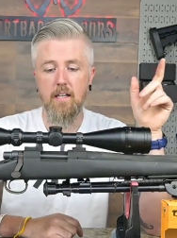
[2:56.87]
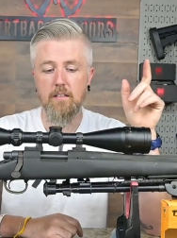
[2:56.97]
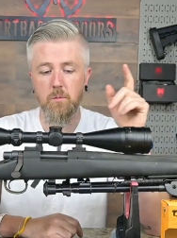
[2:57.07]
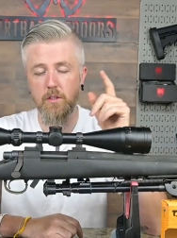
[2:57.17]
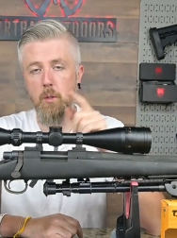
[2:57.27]

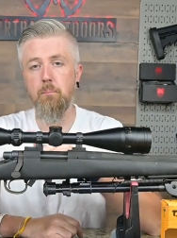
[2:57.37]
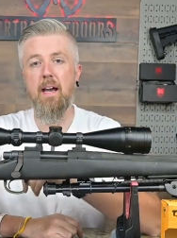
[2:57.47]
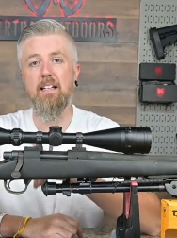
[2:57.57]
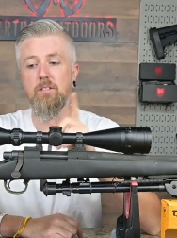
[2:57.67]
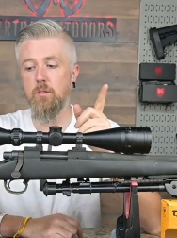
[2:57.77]
And then we're gonna go
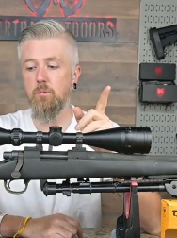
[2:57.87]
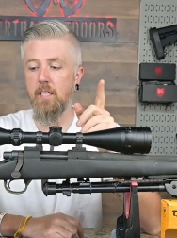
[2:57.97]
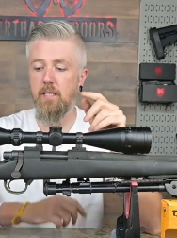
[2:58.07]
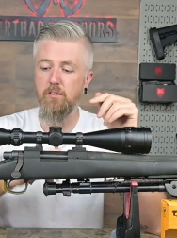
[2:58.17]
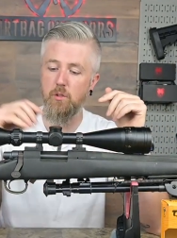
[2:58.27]
back out to the
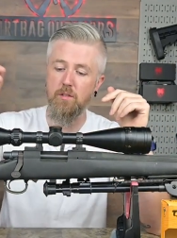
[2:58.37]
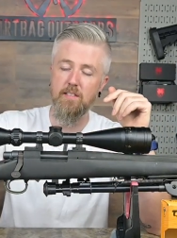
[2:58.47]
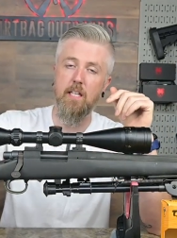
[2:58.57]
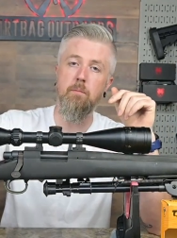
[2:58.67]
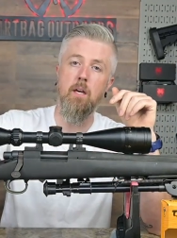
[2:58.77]
range, shoot the
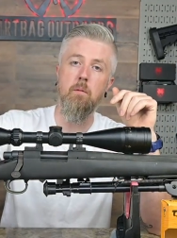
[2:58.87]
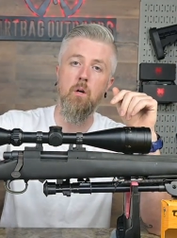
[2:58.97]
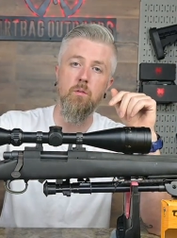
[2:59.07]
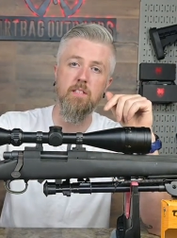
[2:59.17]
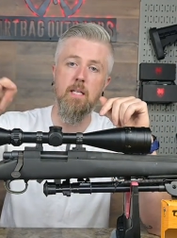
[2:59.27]
same
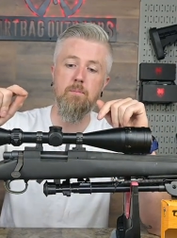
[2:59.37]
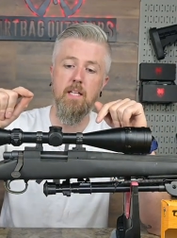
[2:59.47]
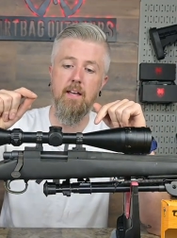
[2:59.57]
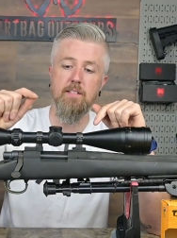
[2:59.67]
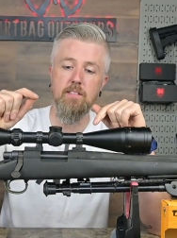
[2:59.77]
ammo, same
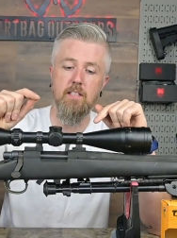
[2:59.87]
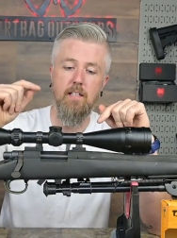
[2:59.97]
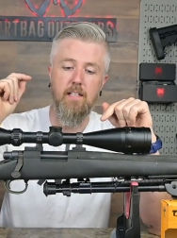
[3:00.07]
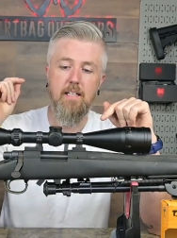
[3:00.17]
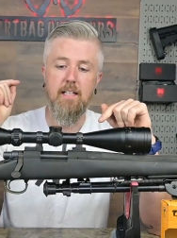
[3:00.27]
test,
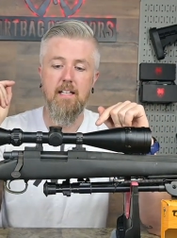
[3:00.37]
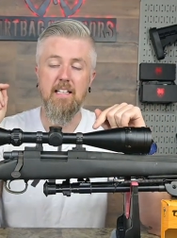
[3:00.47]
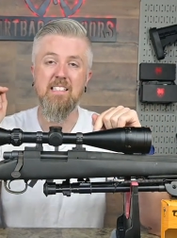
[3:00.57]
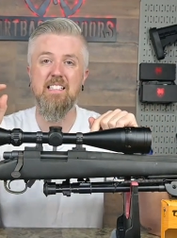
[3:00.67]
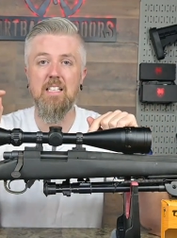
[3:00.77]

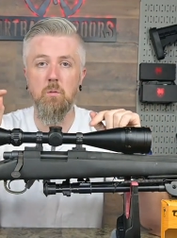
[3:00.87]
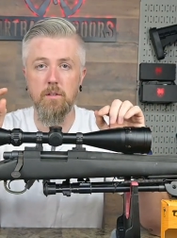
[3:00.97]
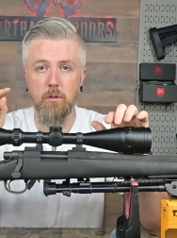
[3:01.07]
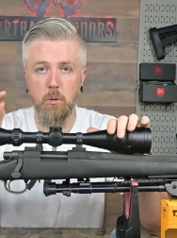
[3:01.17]
and see what the